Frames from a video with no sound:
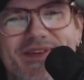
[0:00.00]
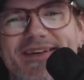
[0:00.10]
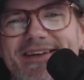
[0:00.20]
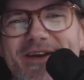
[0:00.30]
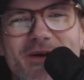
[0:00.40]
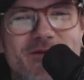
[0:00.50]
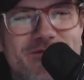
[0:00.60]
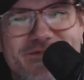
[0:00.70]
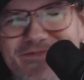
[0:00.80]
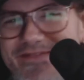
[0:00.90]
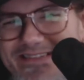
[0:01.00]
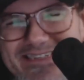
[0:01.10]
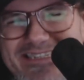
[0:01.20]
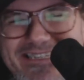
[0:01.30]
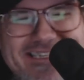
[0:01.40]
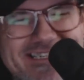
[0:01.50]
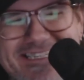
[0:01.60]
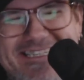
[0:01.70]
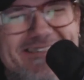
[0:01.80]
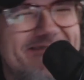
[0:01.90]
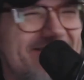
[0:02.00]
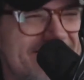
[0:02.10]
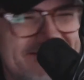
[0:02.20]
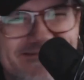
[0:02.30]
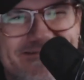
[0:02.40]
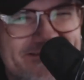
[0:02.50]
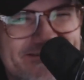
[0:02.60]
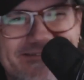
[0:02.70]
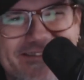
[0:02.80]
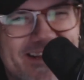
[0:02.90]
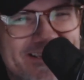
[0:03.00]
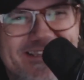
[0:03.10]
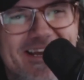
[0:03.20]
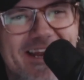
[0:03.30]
you know, it's going